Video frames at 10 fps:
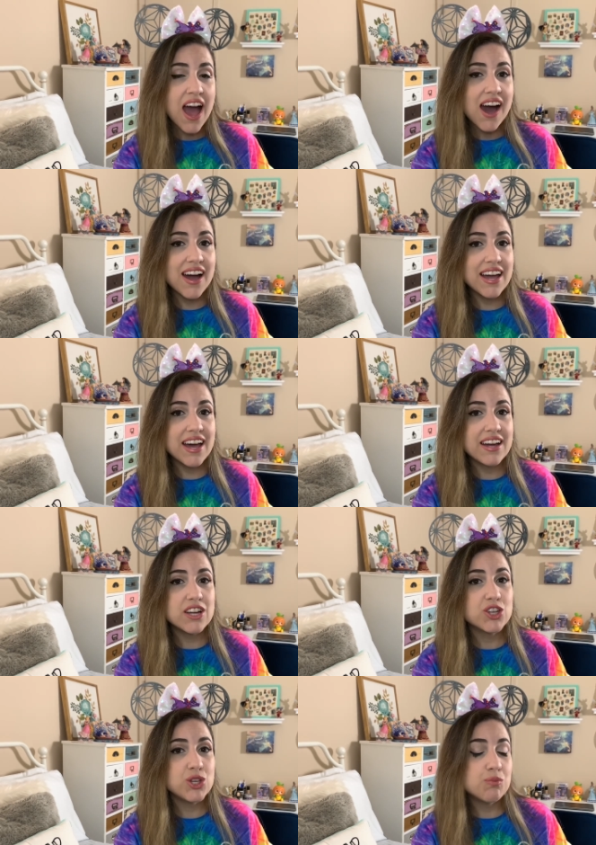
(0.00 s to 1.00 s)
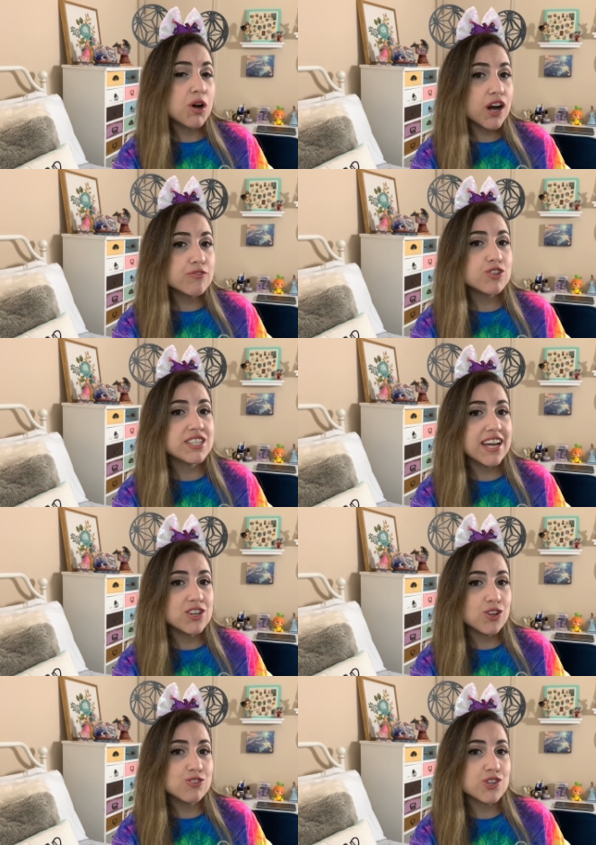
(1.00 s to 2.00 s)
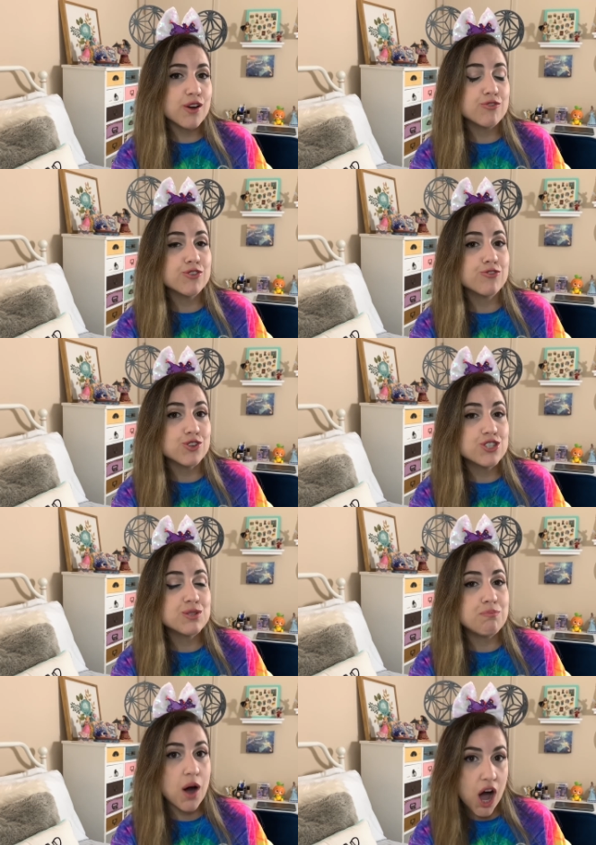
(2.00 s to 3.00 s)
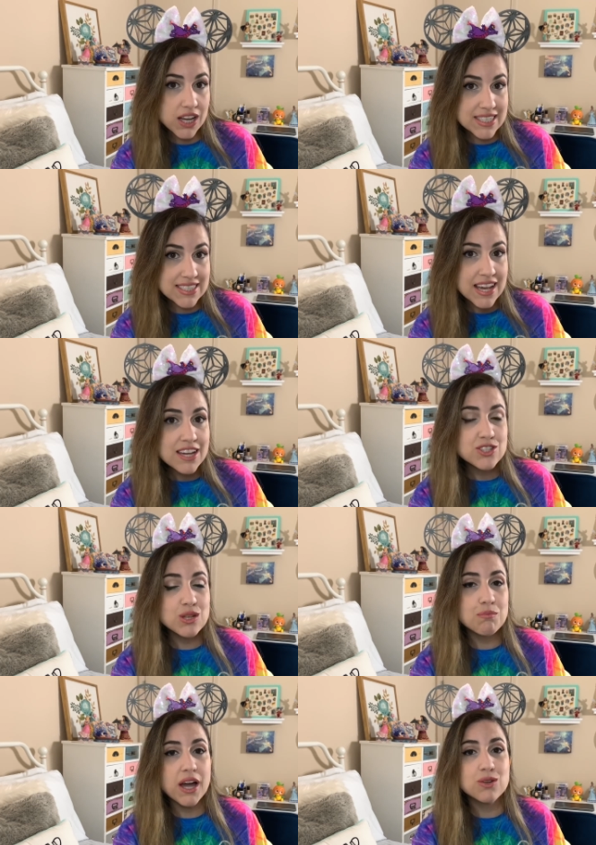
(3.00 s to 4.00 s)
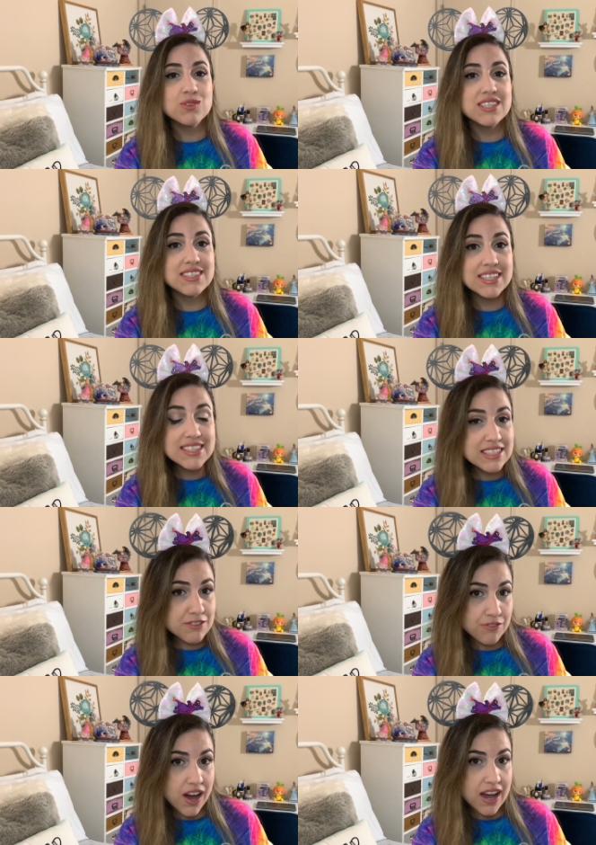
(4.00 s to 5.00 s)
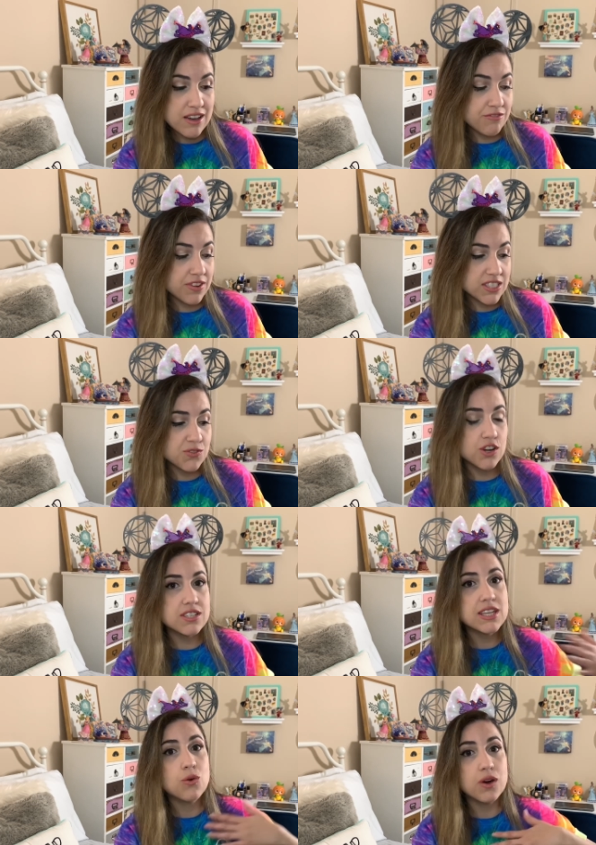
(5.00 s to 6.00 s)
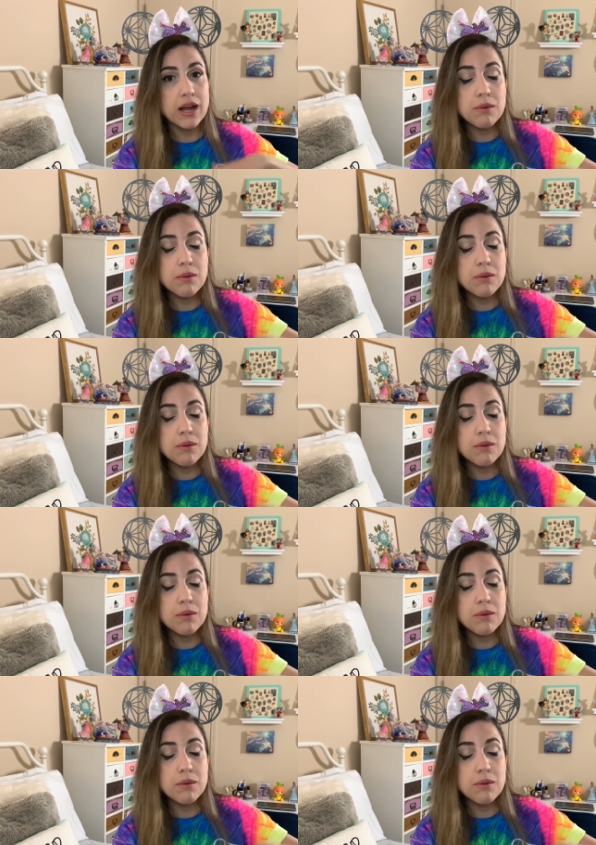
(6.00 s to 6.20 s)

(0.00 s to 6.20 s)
I had a coupon for $10 off your first box. So mine was 65 as far as like what I